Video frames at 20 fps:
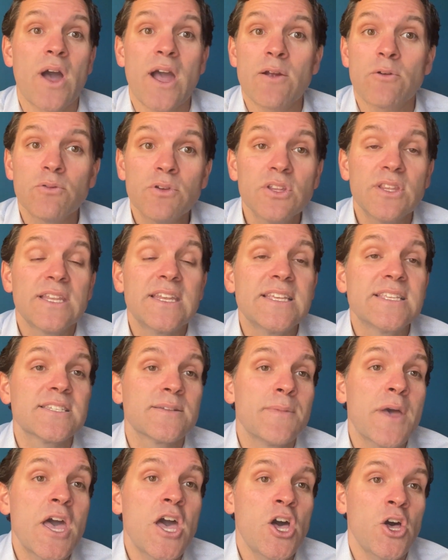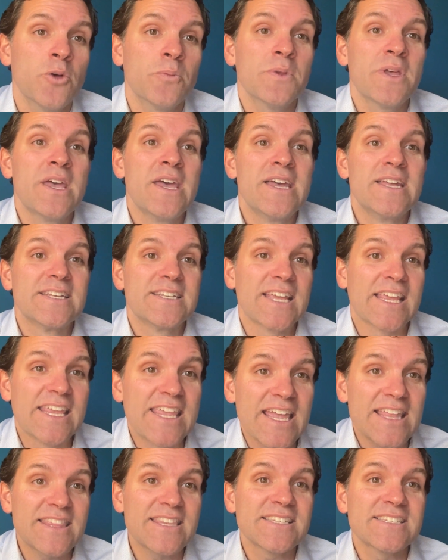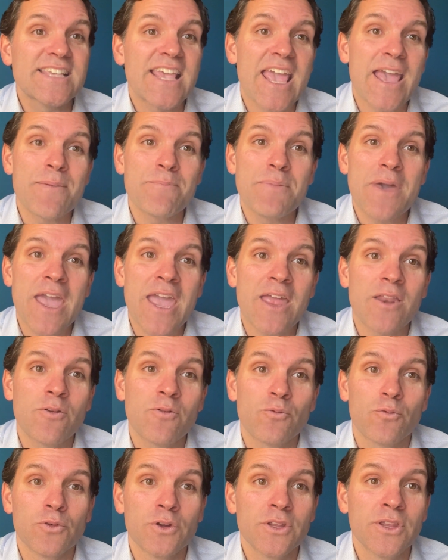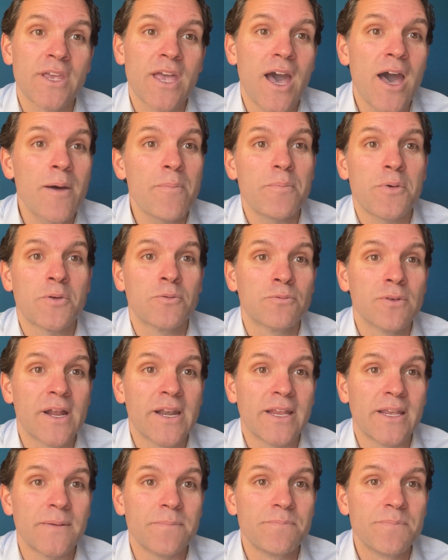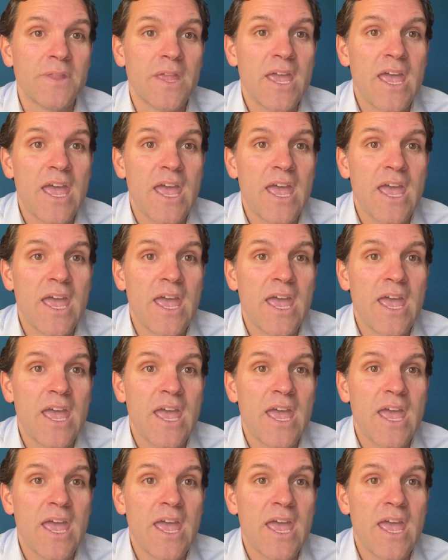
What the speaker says: I really need some help to get this campaign really up and running.